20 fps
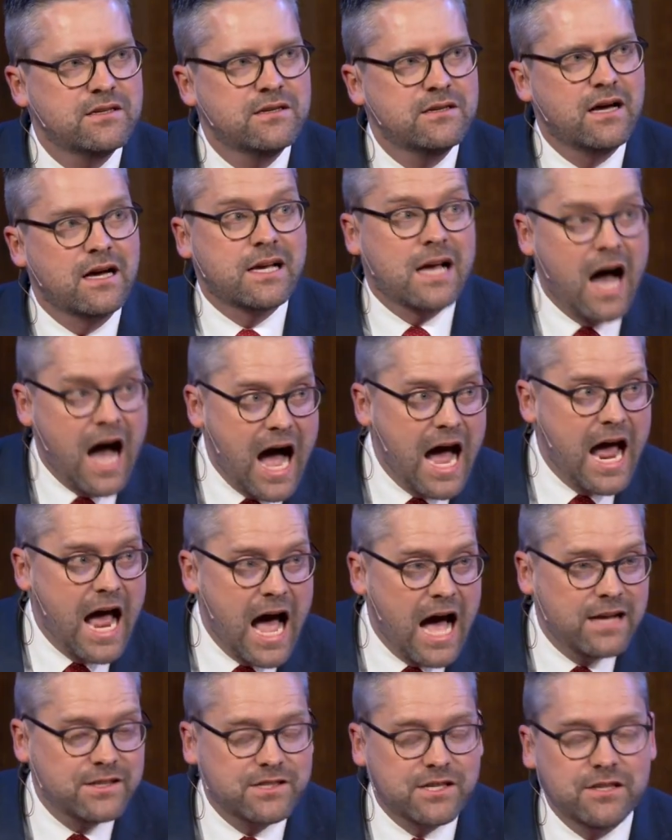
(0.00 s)
A
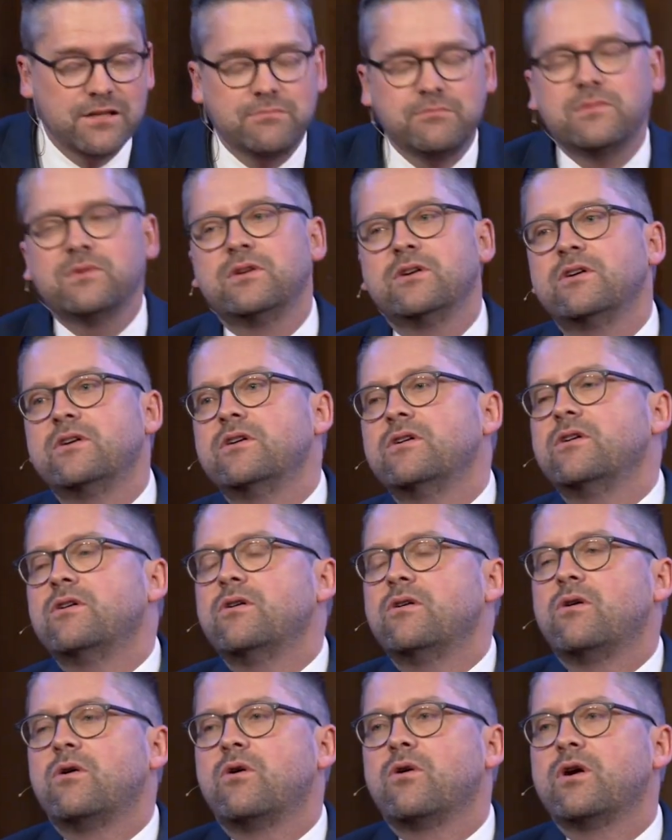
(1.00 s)
chiasm,
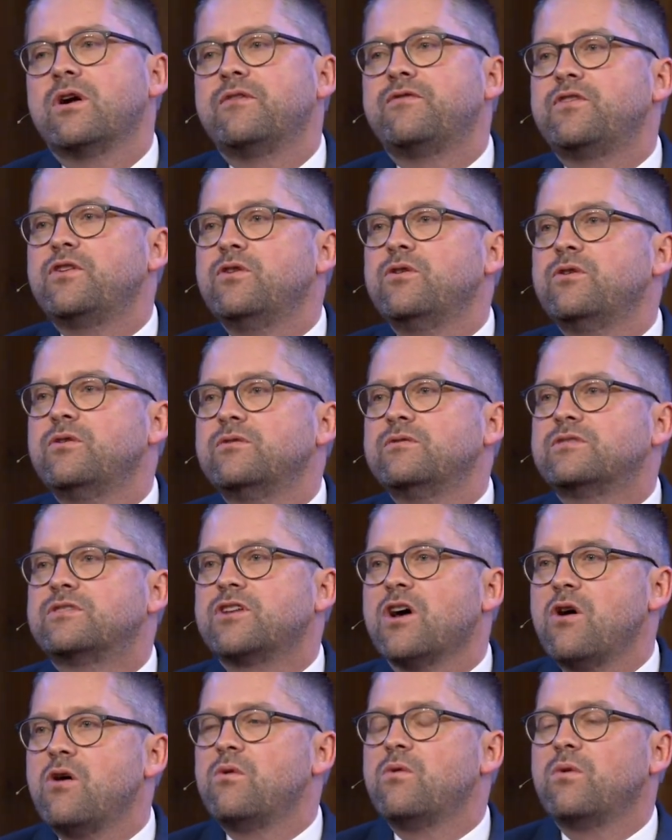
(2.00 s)
or if you
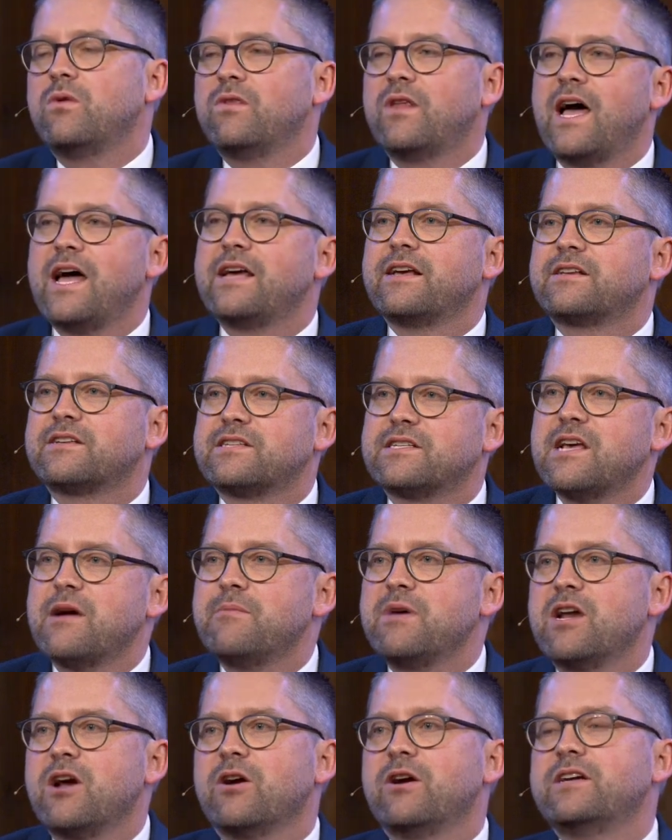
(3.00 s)
don't like
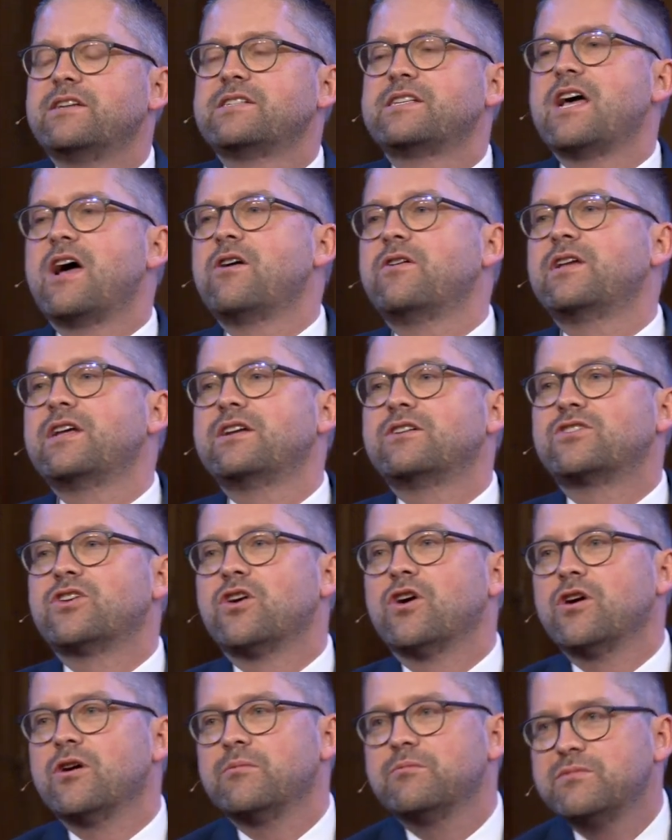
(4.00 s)
seminary-sounding
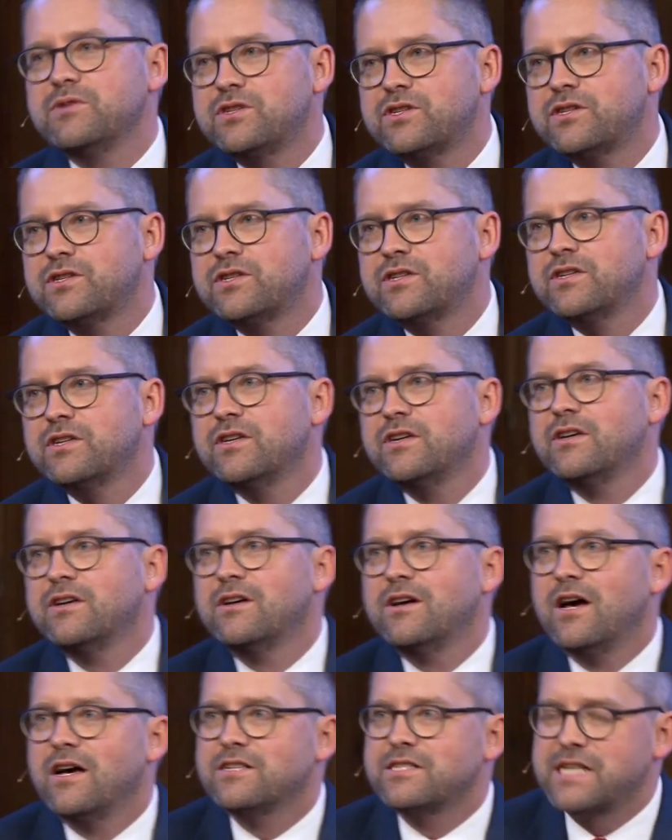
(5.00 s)
terms,
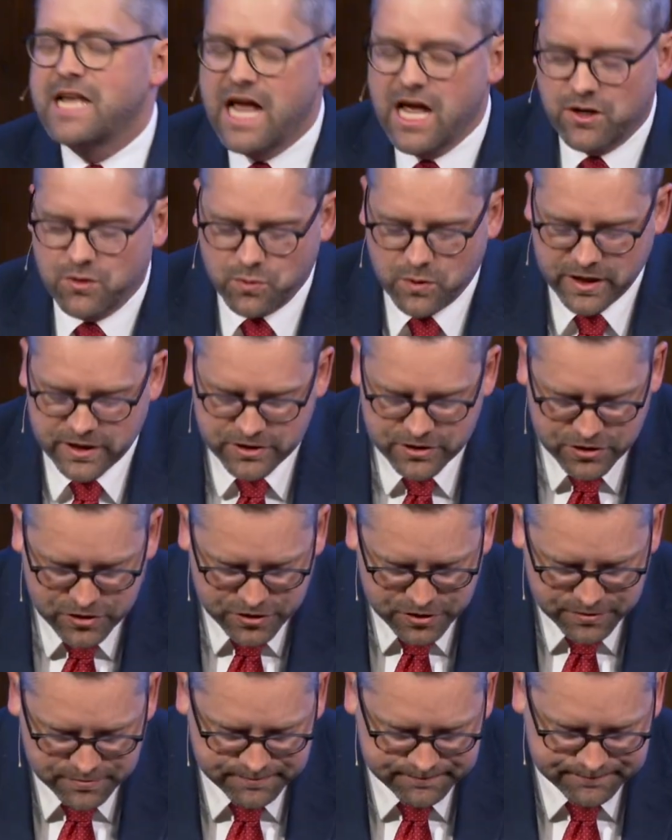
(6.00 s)
a
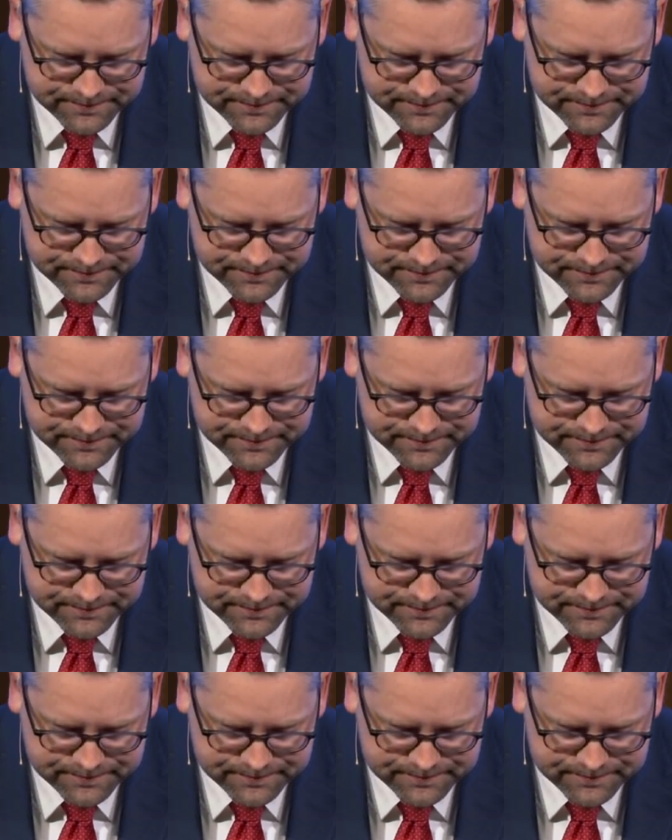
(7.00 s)
sandwich.